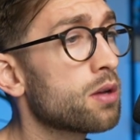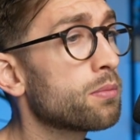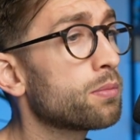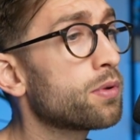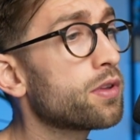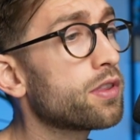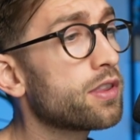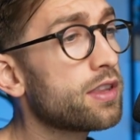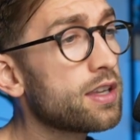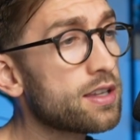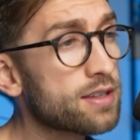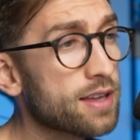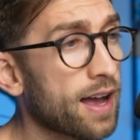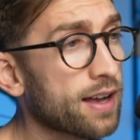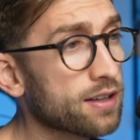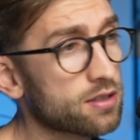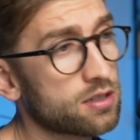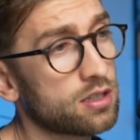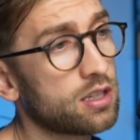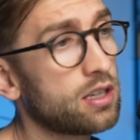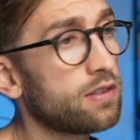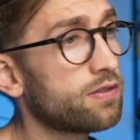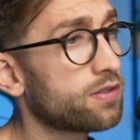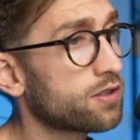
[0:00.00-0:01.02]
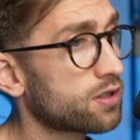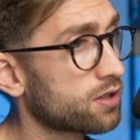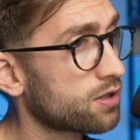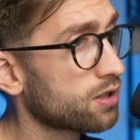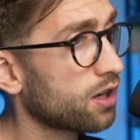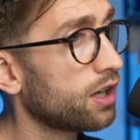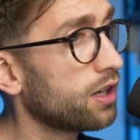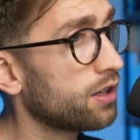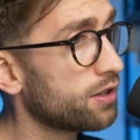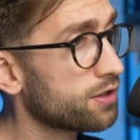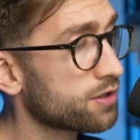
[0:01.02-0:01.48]
But this actor gives
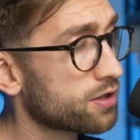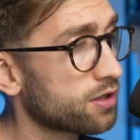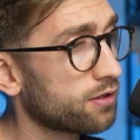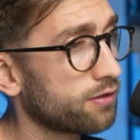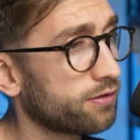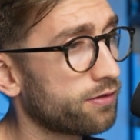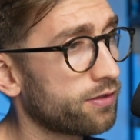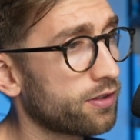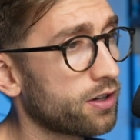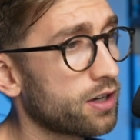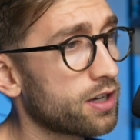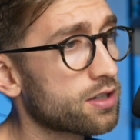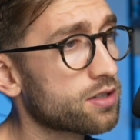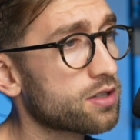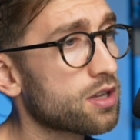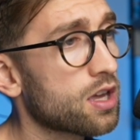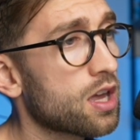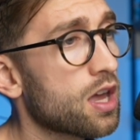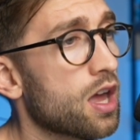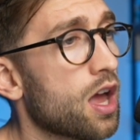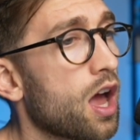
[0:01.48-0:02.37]
silence at first.